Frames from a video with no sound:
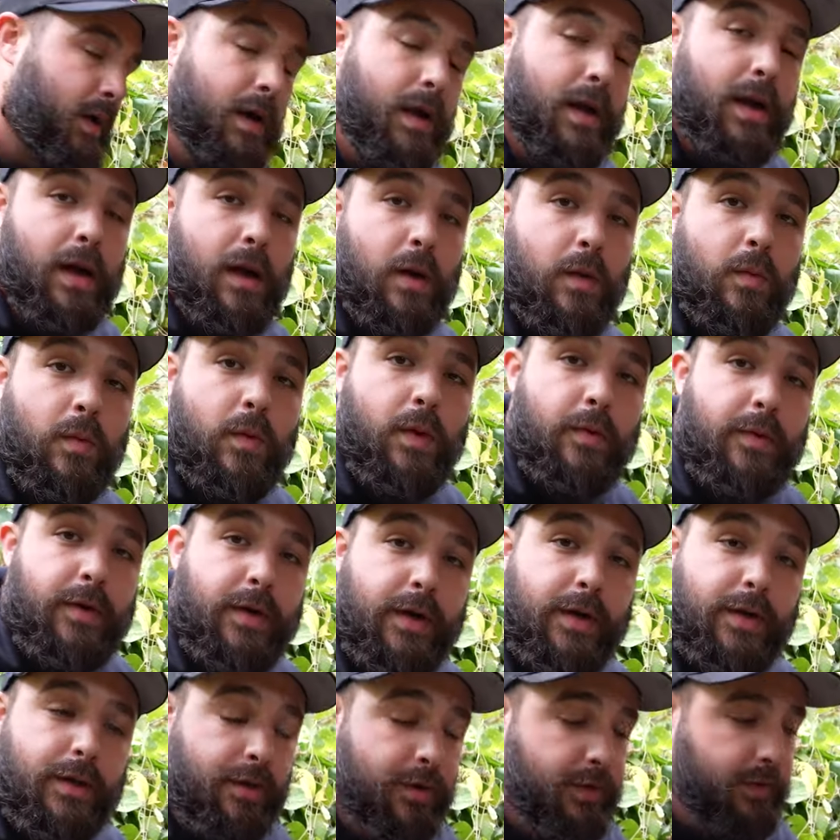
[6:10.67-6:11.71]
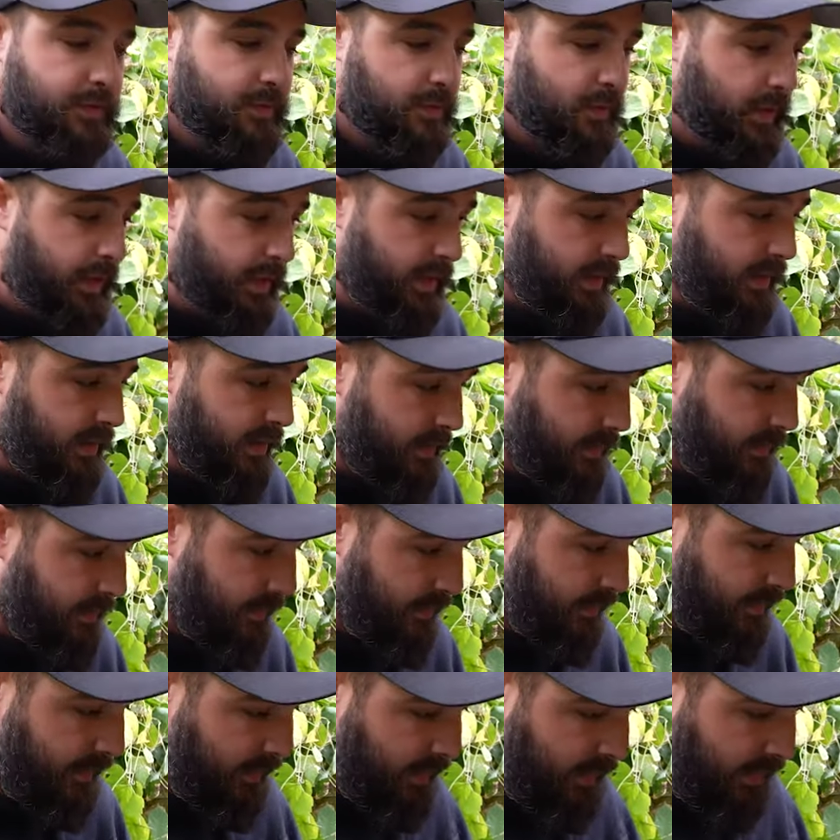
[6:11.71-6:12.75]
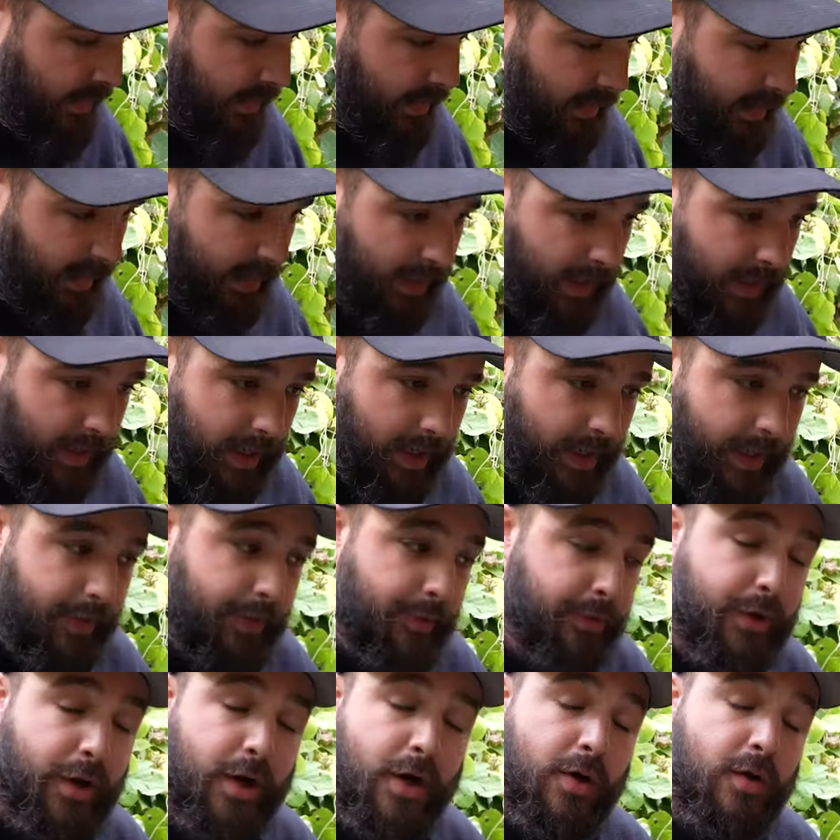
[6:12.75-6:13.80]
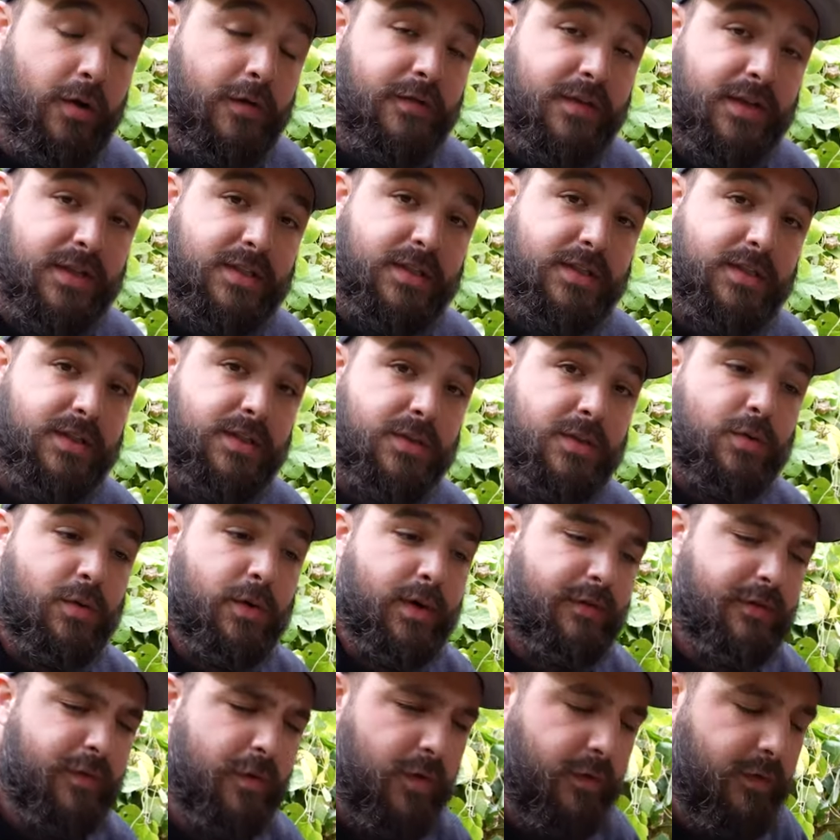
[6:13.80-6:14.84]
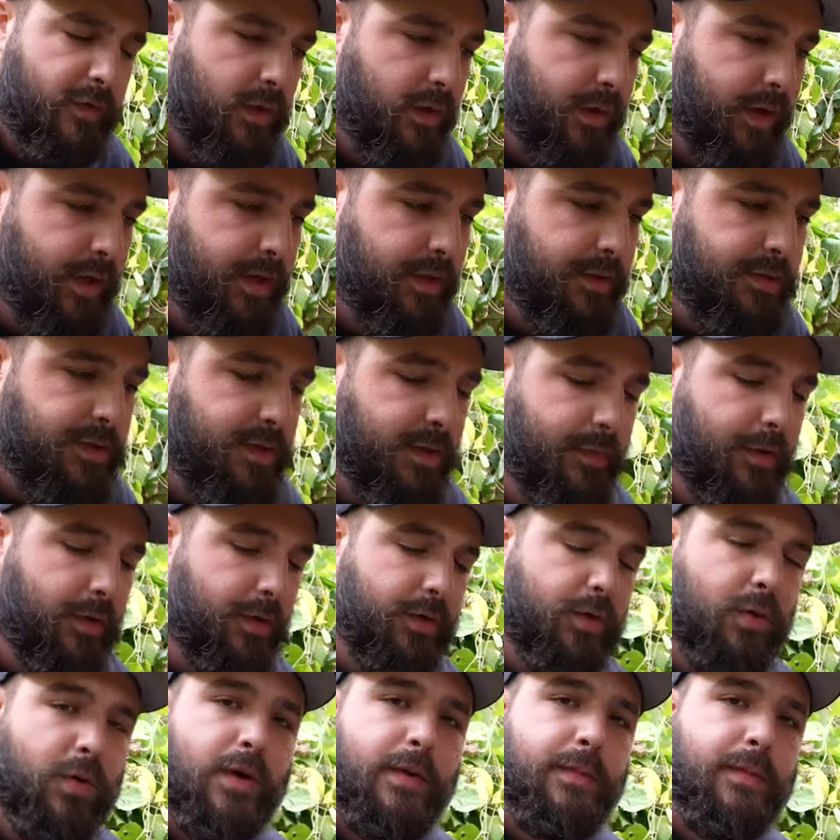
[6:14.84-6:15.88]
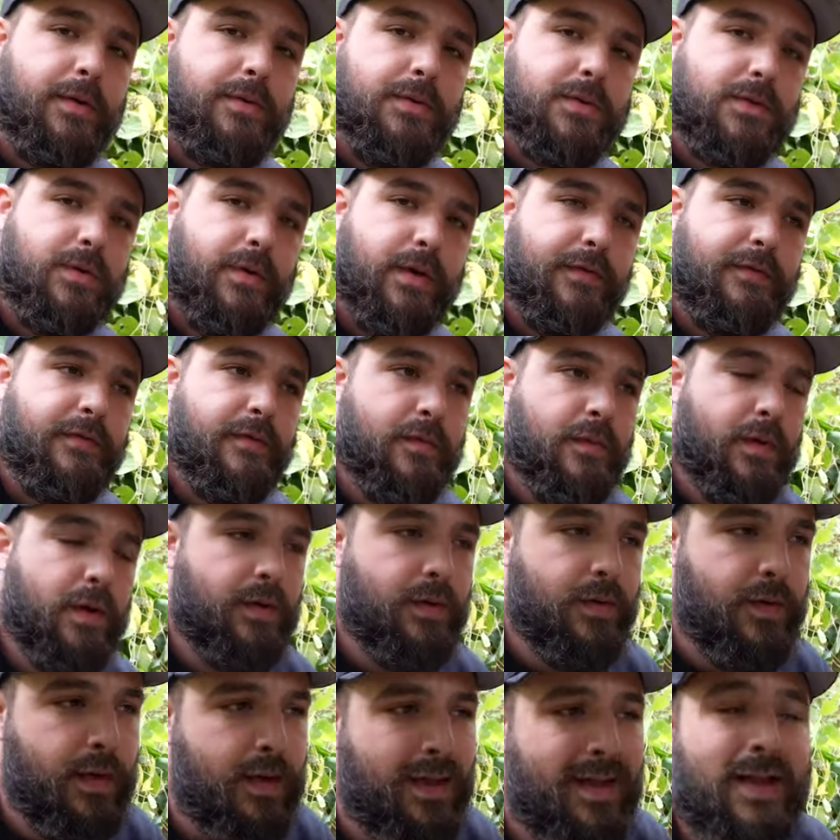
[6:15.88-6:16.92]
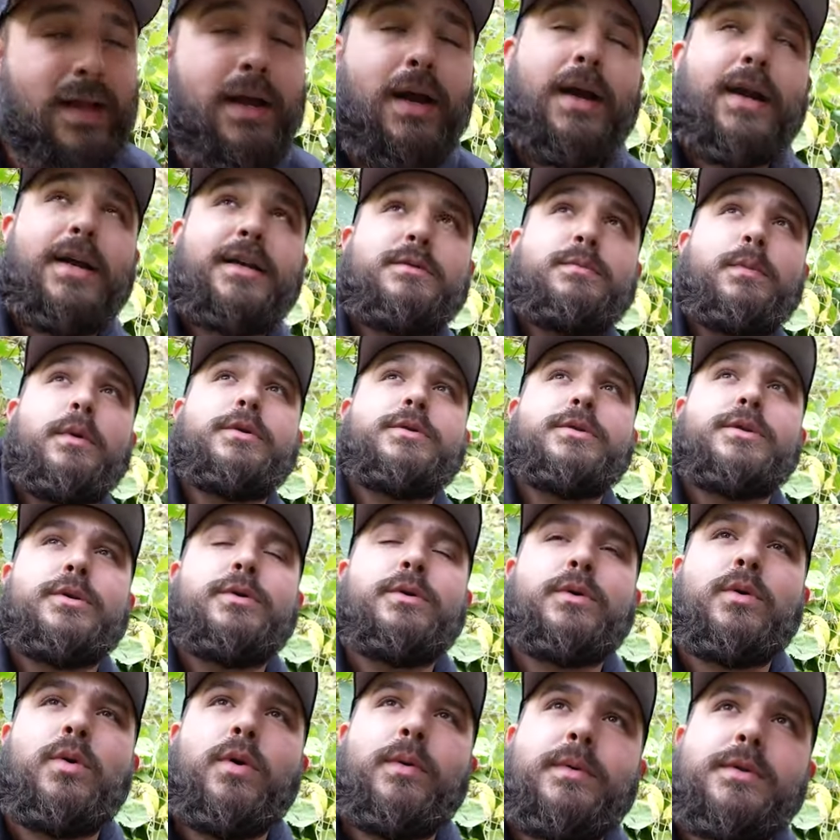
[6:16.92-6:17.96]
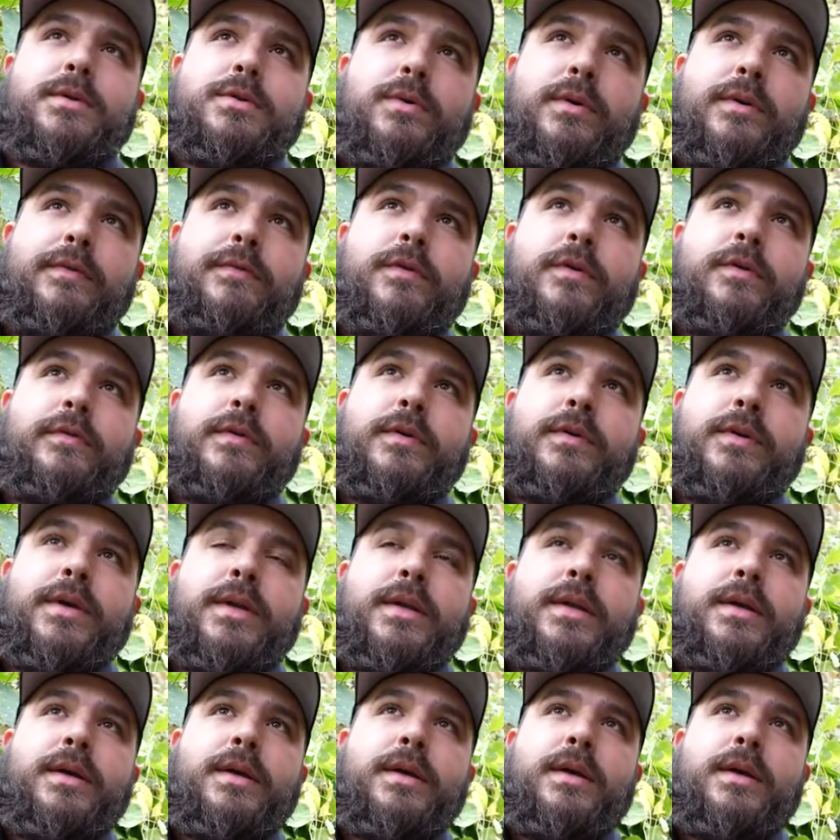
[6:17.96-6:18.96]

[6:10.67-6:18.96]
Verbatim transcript: Uh, what we're gonna do is we're gonna, I don't know if this is 24 volt. I know some old equipment was 24. well, I guess most new equipment is 24 volt, isn't it?